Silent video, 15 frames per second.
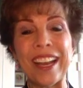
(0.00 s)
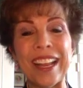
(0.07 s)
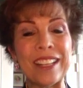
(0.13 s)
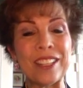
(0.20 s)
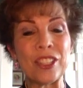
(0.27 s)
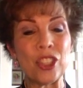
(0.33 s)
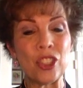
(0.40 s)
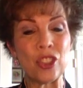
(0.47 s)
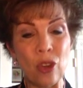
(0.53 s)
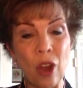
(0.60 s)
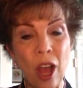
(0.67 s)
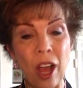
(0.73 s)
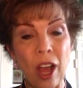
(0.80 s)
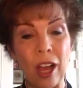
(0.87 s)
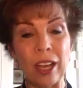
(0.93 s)
as
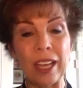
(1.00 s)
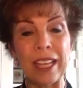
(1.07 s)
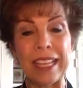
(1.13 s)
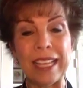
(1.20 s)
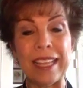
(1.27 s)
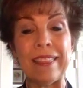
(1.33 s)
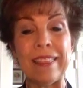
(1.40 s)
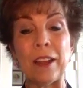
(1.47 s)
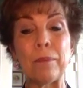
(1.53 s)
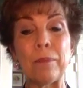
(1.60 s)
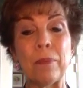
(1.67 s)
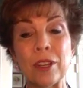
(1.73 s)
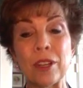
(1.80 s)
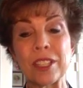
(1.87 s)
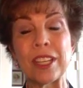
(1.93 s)
strong in their
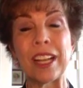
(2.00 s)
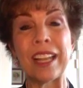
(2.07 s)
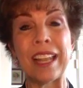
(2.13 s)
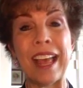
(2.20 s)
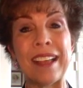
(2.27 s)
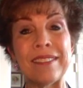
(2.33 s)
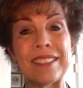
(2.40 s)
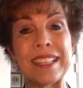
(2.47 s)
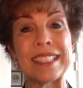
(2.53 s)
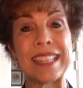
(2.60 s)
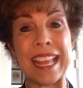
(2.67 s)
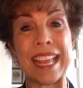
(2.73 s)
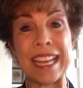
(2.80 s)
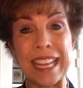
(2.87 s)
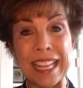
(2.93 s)
personal lives as
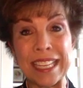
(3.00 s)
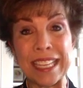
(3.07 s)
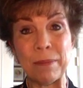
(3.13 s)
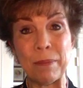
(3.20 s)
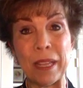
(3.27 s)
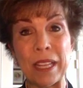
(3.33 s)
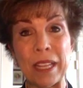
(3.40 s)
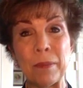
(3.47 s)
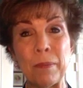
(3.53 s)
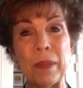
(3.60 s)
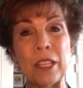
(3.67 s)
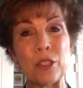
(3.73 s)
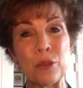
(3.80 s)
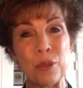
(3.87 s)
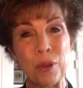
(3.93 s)
they need to
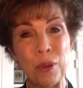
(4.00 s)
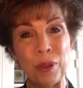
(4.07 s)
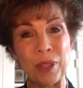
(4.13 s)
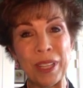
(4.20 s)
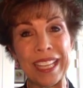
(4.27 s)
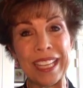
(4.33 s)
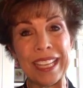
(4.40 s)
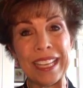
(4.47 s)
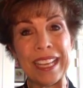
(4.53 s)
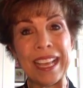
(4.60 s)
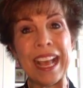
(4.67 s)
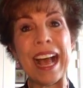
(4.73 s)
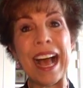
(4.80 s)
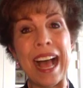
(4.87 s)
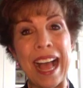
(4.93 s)
be truly
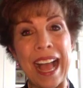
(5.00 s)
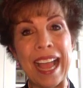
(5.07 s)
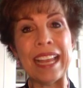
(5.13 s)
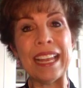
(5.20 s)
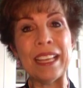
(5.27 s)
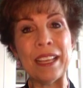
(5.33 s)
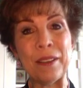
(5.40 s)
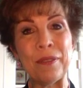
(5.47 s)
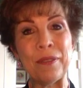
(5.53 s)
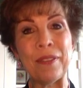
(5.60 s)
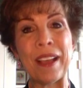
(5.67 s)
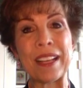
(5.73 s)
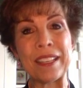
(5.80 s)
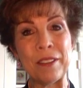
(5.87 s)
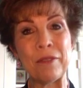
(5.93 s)
highly
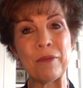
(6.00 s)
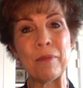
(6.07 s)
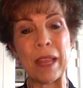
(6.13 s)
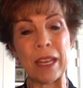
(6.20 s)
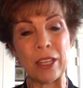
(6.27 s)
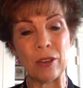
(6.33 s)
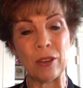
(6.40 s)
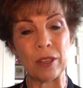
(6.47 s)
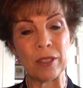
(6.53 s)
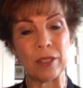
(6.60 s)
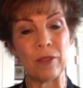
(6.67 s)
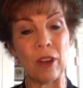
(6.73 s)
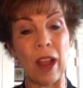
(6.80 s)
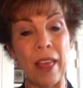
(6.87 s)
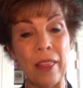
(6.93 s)
effective mentors
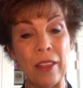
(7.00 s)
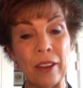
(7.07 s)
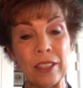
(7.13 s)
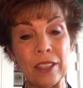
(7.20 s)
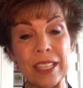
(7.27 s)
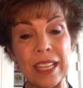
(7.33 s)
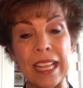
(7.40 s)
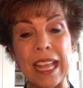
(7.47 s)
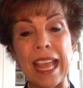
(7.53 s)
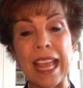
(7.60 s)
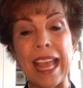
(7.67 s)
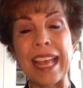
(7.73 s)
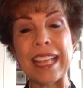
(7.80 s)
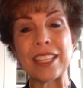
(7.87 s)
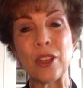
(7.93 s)
for others.
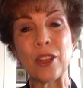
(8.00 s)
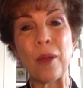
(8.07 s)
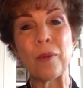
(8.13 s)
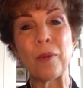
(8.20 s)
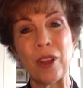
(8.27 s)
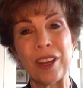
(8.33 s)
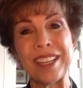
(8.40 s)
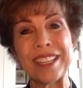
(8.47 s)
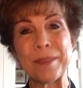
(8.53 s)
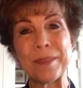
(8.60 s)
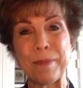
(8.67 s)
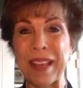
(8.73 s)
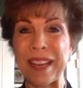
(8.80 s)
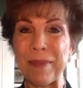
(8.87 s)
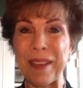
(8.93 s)
And so I'm going to
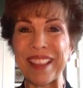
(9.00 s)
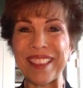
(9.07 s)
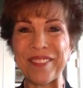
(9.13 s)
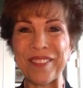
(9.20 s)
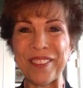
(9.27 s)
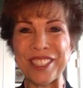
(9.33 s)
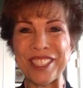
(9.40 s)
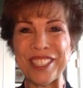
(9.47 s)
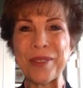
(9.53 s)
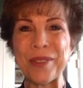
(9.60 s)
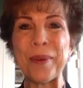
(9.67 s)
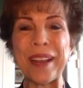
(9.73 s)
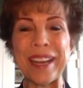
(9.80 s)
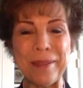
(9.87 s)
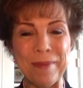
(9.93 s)
spend about the first
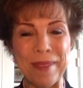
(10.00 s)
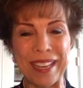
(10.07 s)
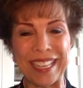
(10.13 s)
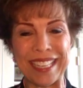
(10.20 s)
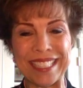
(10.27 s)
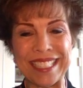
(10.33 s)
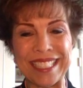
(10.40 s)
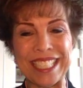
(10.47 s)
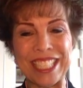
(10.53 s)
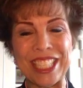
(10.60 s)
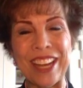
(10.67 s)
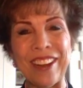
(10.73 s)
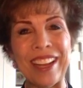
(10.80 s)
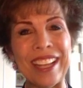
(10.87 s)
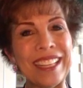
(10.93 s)
20 minutes
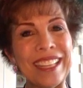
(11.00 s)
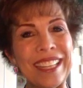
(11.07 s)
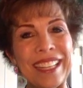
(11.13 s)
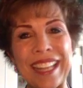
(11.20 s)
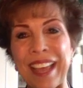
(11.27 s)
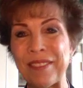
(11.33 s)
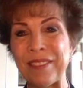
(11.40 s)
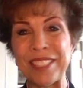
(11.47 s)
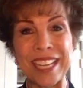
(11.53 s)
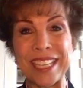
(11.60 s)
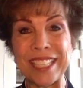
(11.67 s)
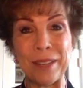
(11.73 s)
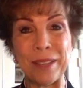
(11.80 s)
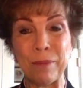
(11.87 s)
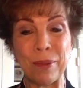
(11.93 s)
sharing
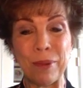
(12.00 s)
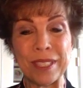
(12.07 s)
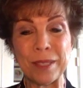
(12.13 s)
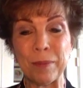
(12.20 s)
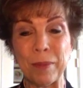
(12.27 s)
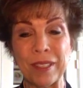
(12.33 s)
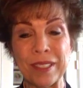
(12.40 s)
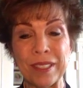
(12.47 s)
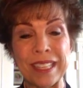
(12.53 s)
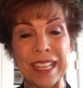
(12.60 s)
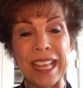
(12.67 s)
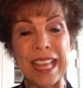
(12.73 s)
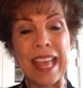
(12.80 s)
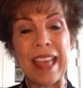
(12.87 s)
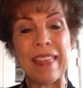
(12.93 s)
life-changing principles
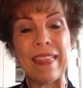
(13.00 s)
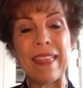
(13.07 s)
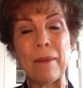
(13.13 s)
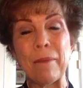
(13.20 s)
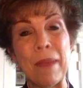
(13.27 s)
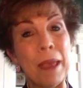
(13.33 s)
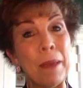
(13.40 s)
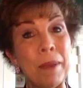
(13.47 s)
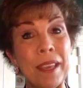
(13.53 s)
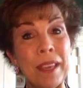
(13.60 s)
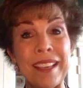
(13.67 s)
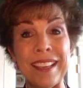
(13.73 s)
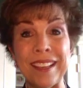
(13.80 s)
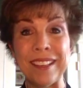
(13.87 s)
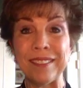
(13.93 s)
that may
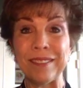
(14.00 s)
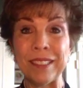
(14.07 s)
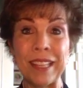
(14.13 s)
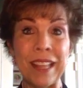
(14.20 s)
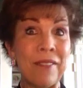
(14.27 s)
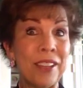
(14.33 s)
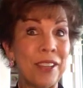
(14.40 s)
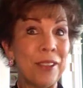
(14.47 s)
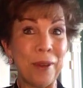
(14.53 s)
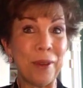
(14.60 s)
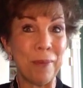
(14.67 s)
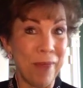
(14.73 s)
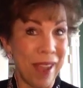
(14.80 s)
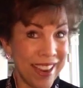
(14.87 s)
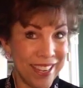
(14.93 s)
be loving
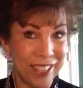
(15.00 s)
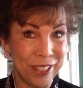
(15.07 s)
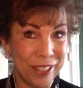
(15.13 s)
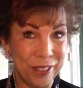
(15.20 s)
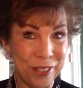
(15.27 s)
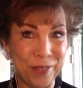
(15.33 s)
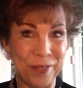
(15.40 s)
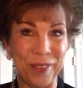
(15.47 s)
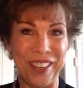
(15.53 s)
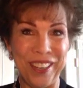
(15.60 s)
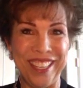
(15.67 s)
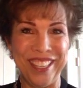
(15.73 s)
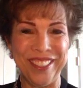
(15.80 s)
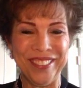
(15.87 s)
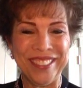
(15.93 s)
reminders for
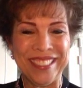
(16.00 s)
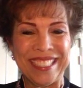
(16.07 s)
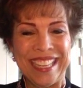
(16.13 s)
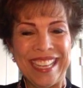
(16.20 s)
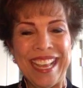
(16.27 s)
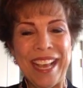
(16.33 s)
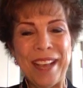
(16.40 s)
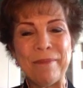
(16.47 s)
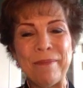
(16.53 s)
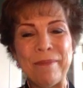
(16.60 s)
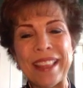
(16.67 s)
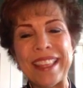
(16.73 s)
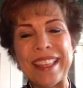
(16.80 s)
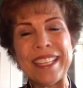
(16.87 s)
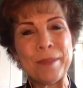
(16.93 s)
you,
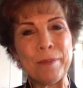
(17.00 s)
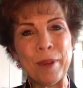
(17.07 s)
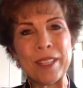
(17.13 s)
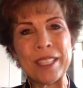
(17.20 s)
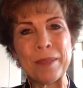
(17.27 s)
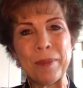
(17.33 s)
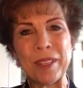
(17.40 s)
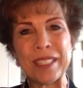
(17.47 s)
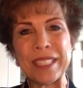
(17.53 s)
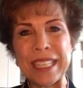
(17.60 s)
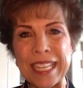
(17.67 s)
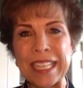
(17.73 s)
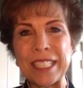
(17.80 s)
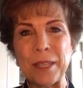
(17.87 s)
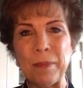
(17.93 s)
but these principles
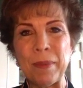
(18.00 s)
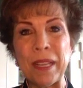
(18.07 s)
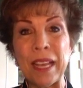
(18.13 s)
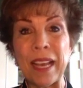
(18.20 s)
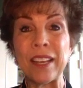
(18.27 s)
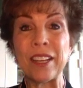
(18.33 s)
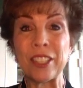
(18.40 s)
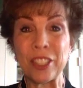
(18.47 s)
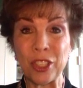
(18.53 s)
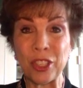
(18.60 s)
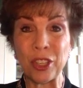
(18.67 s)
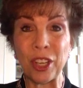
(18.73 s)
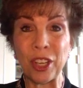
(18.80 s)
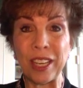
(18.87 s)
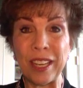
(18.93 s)
need to be
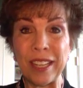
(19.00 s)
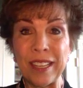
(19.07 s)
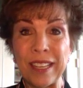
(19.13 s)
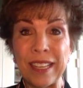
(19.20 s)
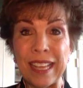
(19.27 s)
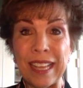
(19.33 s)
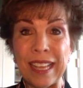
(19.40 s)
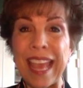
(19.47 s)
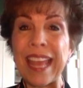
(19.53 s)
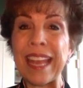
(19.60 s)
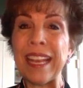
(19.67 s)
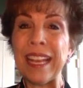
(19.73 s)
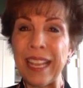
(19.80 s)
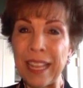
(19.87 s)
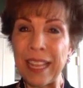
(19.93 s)
understood
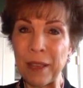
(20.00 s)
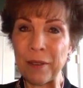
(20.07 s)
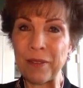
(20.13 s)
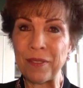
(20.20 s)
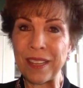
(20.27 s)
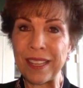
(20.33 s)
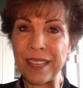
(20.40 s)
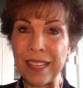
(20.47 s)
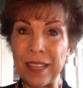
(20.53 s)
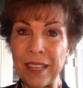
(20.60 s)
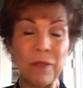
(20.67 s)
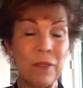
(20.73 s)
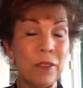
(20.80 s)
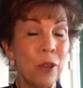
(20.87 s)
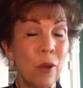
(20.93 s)
and lived
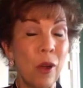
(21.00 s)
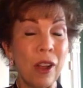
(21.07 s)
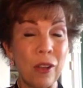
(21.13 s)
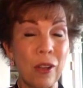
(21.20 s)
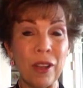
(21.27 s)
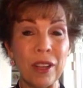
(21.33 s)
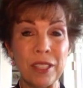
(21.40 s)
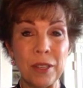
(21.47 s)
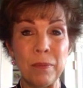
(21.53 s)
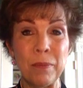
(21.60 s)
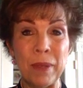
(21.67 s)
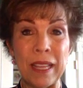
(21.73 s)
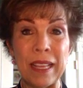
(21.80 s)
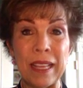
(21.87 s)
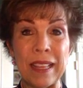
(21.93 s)
if you are going to
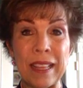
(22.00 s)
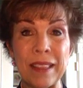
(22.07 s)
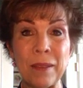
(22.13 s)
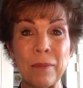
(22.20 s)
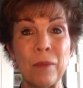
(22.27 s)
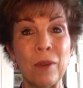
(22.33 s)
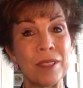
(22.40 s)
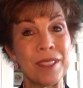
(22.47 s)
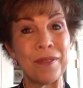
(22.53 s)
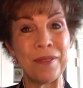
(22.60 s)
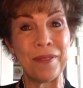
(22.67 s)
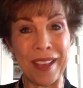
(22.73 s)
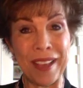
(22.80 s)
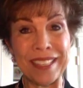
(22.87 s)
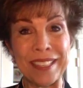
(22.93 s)
be the most
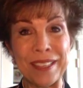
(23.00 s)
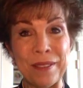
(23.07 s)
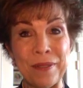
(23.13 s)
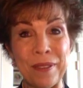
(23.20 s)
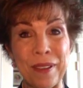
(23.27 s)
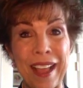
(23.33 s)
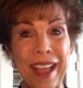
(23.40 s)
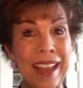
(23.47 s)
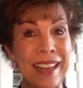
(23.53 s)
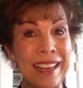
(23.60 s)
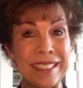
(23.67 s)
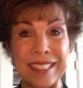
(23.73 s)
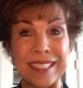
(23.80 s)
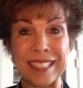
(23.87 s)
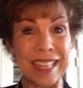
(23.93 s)
effective,
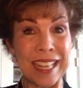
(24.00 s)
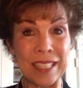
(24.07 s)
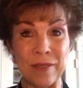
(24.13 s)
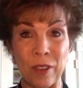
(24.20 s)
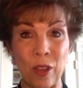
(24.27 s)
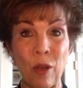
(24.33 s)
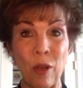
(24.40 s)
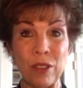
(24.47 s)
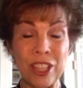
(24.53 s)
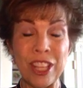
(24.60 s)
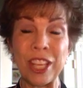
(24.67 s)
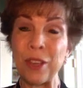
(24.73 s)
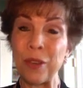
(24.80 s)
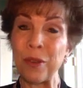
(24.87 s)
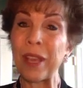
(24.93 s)
highly successful coach
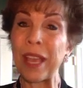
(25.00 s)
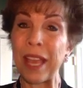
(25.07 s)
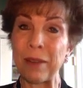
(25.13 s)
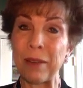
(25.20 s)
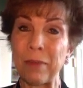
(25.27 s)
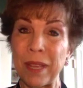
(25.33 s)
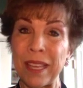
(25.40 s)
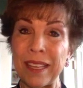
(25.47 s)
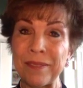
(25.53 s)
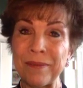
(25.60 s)
that you can be.